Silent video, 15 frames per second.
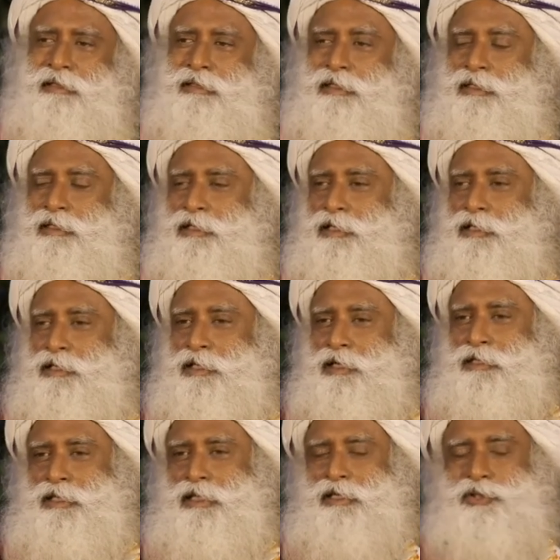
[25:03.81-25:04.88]
think in India
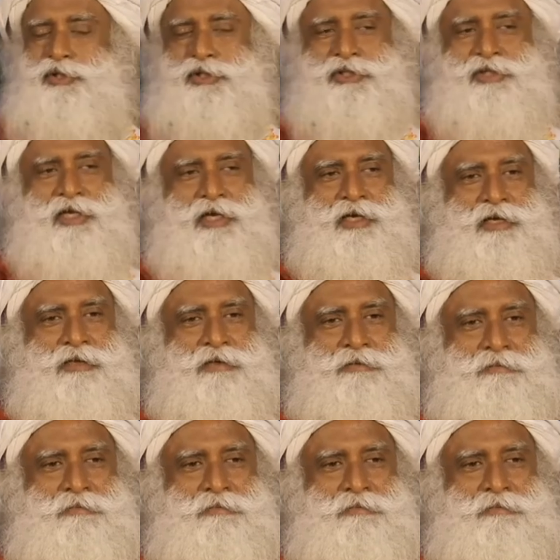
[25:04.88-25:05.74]
there is a saying,